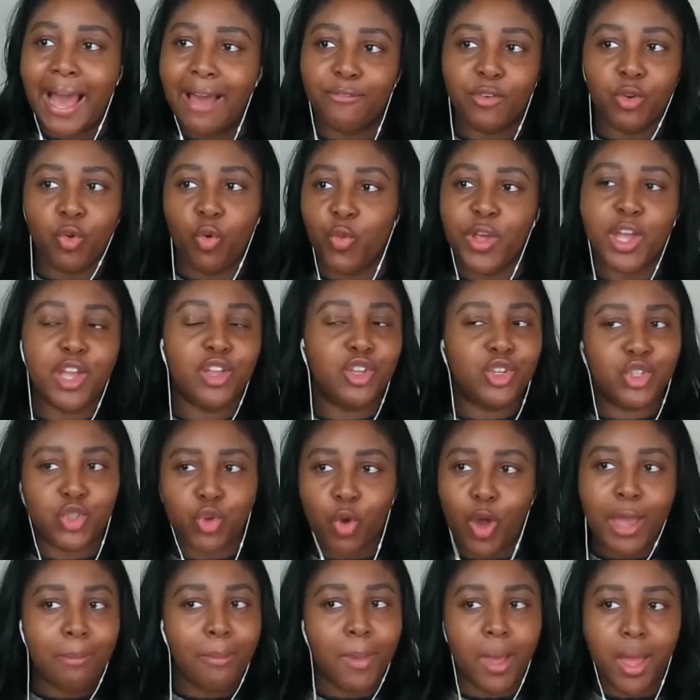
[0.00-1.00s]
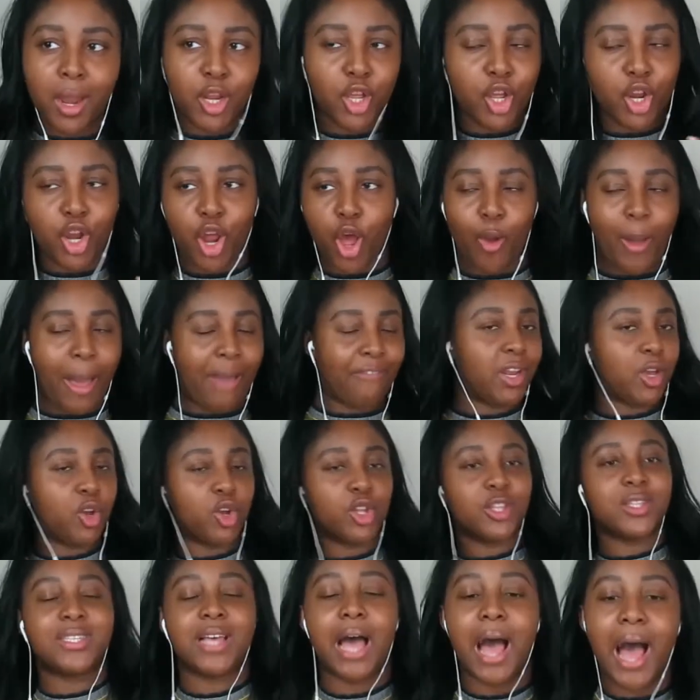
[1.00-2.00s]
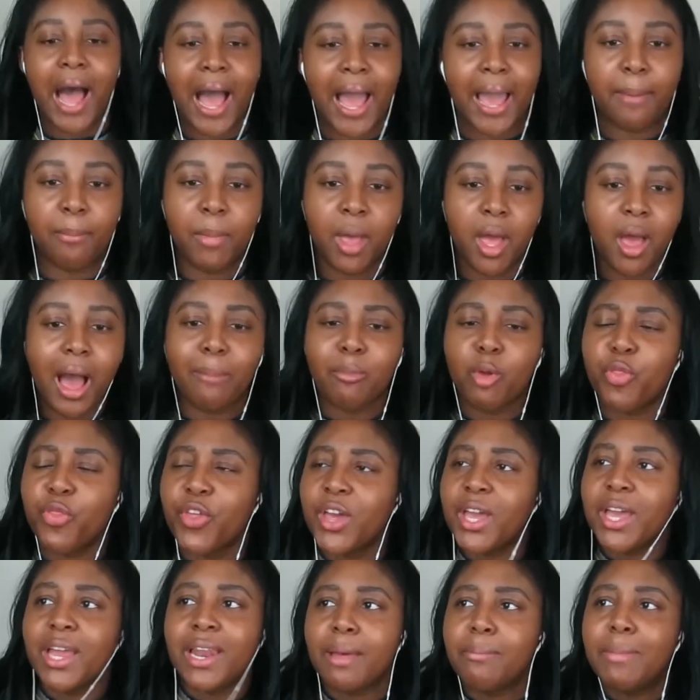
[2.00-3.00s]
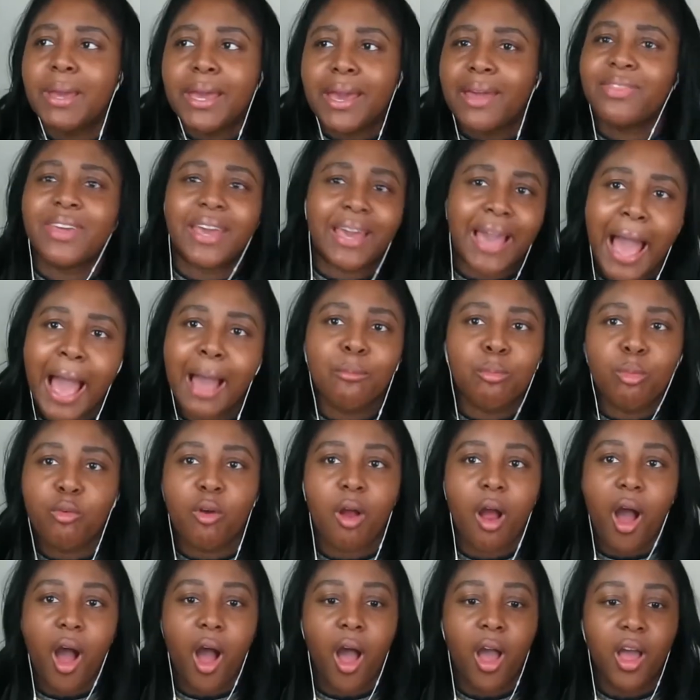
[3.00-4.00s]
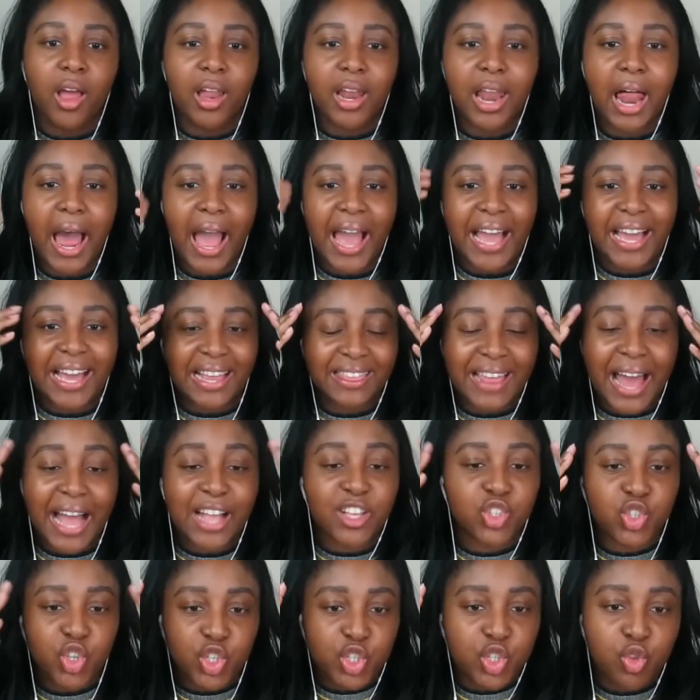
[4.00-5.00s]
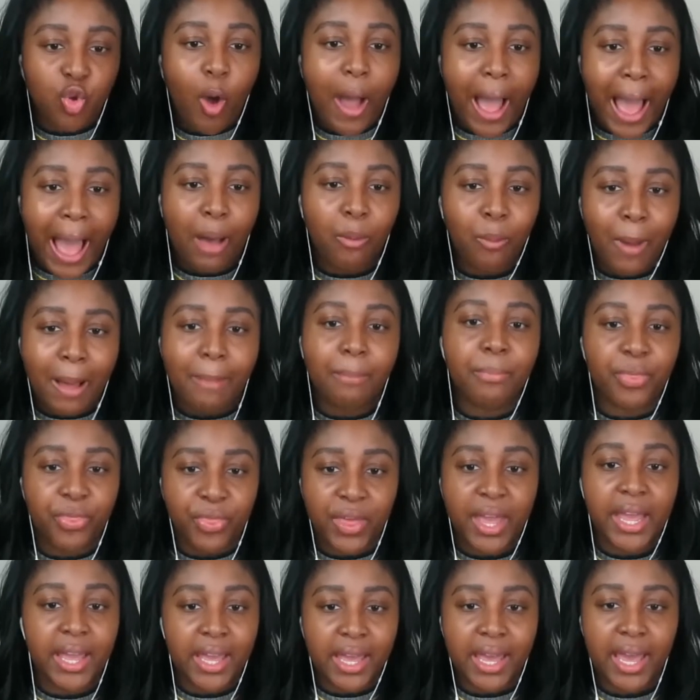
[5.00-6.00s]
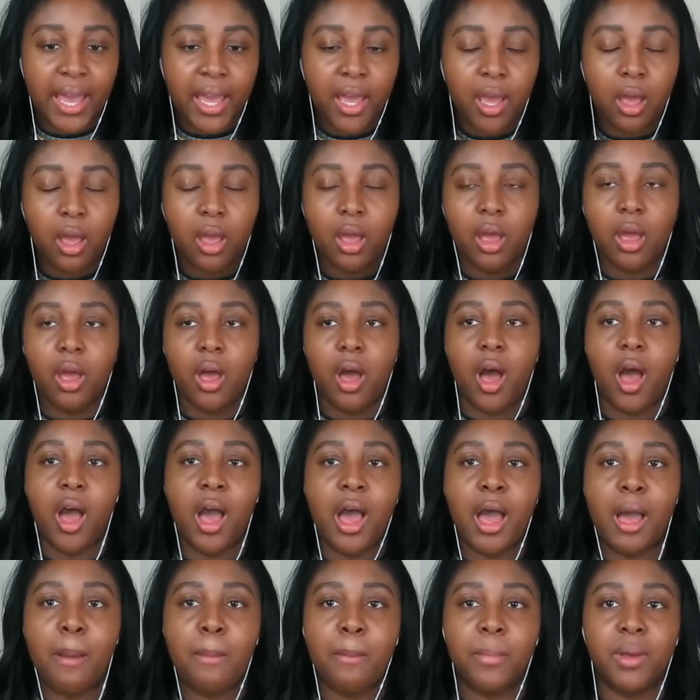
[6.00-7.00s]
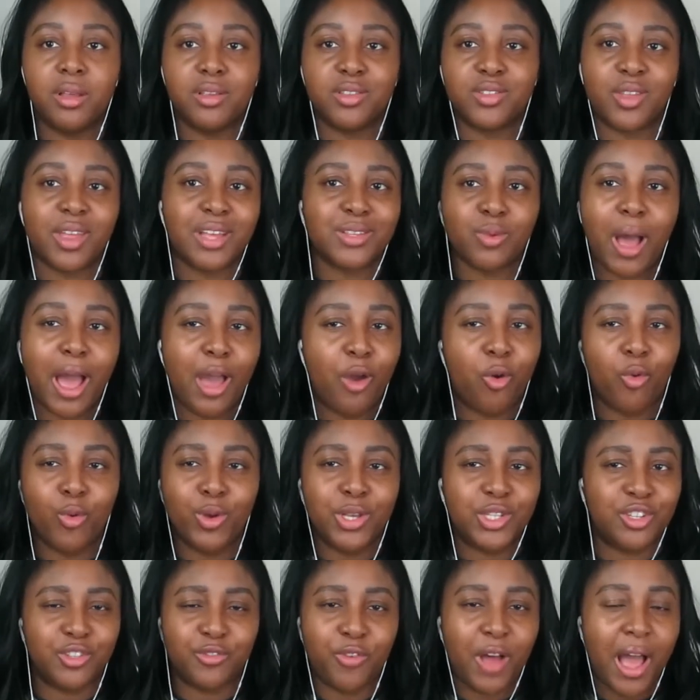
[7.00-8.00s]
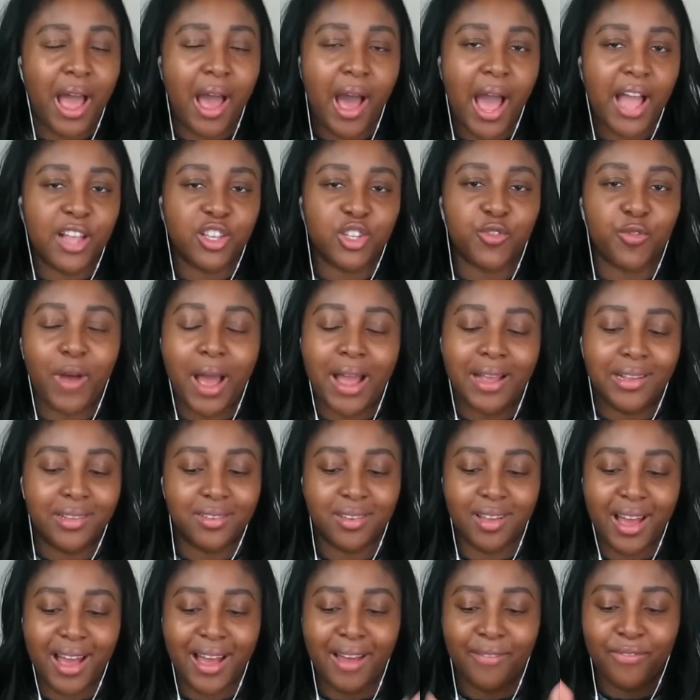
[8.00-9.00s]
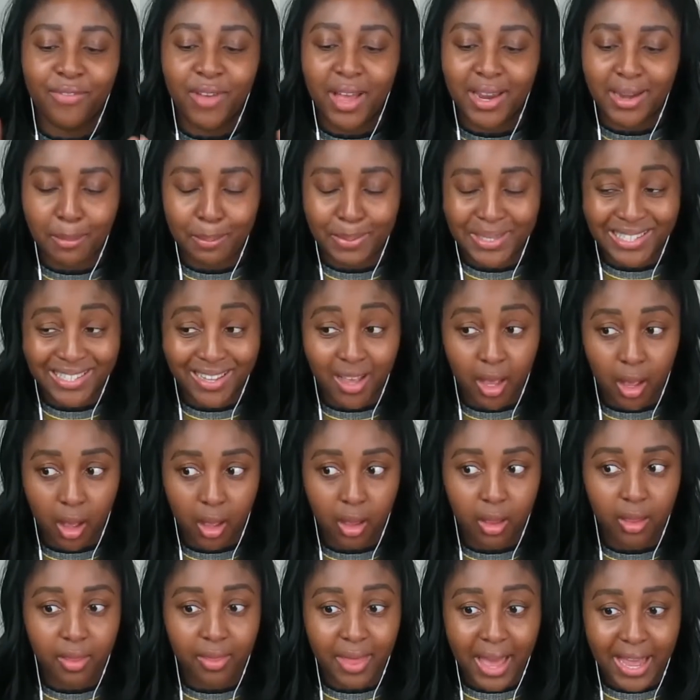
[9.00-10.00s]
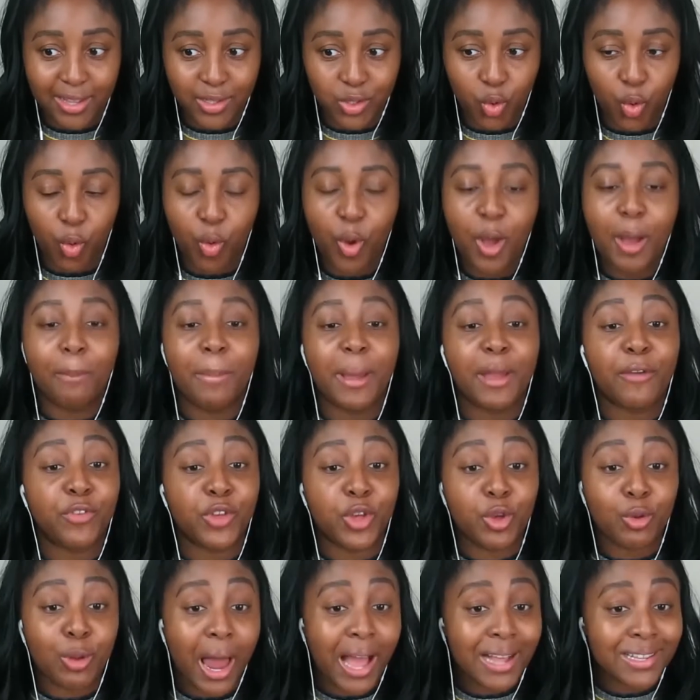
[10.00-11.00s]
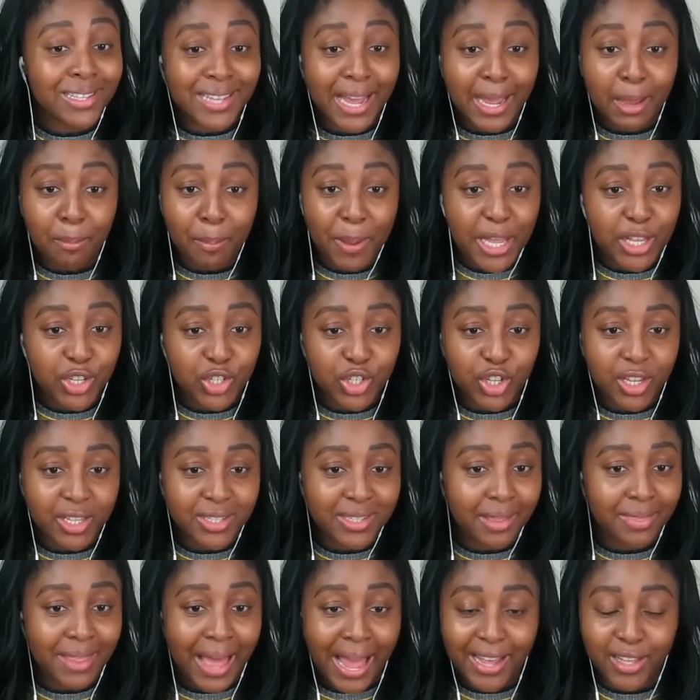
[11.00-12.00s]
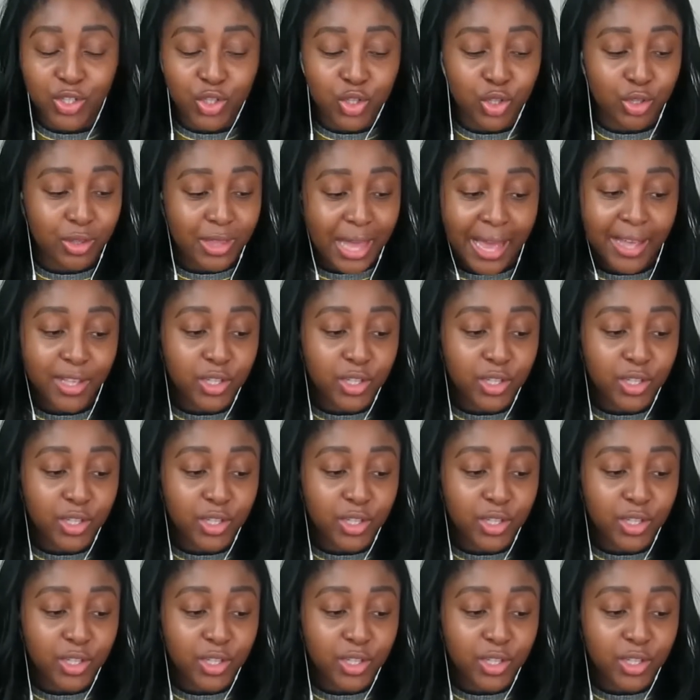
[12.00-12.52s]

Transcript: and having all the enjoyment, you know, having a good time. I'm not thinking, let me get the camera. Like that's just not how I'm thinking. So that's why I find it bizarre. That is all. But if you like to take pictures and that is